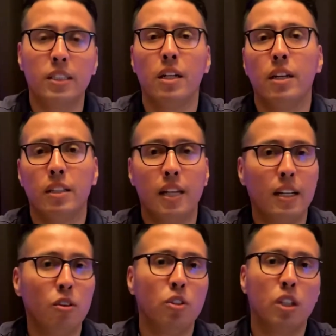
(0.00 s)
That goes
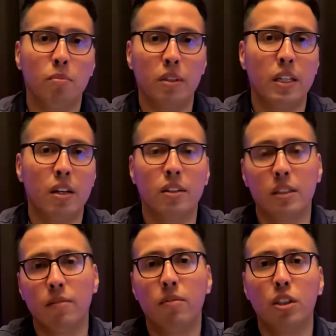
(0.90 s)
up and down because it
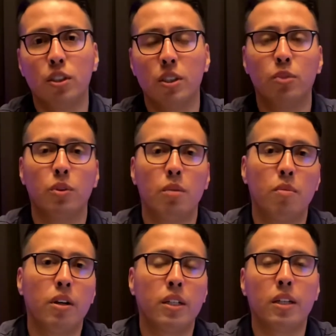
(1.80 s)
fluctuates with the market.